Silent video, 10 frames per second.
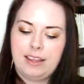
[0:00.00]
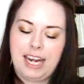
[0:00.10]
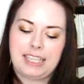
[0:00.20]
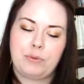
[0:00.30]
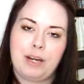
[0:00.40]

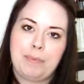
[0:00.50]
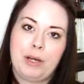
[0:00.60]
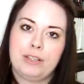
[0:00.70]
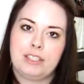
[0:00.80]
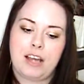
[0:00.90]
The next one
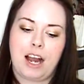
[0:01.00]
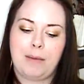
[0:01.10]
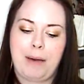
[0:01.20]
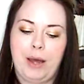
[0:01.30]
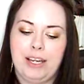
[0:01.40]
I'm going to
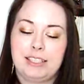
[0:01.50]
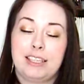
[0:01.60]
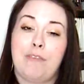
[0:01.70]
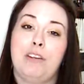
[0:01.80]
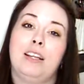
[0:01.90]
talk about is
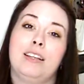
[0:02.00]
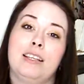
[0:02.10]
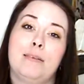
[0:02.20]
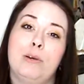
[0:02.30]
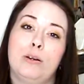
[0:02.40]

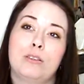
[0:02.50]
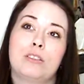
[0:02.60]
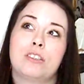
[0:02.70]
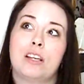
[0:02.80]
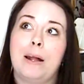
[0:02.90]
definitely the
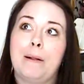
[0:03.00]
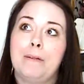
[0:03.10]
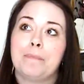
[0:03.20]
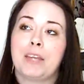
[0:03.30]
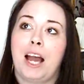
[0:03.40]
most
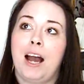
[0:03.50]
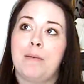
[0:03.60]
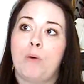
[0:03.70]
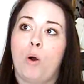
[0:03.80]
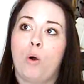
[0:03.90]

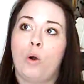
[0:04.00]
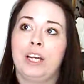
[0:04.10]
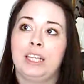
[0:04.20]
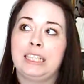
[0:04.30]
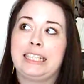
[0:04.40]

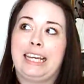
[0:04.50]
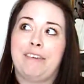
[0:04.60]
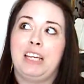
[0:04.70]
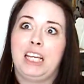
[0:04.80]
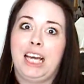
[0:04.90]

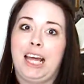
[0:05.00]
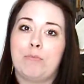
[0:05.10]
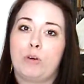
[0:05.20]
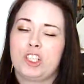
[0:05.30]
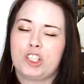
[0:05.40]
oil-giving
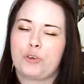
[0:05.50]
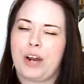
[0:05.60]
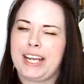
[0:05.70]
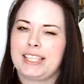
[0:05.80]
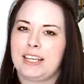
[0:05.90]
and
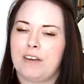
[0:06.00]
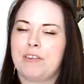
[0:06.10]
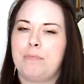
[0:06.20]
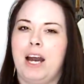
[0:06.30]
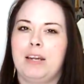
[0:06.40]
moisturizing
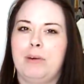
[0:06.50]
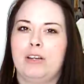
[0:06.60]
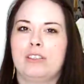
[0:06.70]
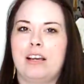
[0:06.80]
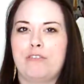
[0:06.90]
of the body
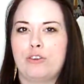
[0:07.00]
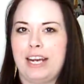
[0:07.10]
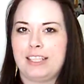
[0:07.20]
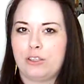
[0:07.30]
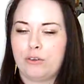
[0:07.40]
butters I've
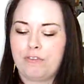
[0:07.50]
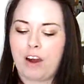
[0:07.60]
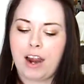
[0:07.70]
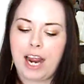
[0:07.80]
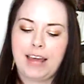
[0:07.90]
tried so
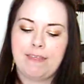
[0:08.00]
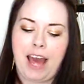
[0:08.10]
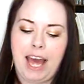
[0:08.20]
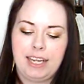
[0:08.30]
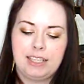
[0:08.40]
far, and
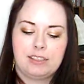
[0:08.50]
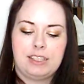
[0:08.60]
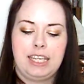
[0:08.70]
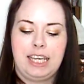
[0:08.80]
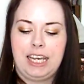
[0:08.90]
that is
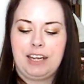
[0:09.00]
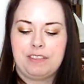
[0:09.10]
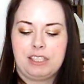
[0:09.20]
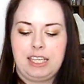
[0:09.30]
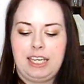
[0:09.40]
the King
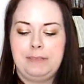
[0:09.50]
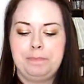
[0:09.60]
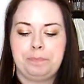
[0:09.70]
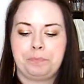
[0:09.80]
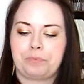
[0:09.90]
of Skin.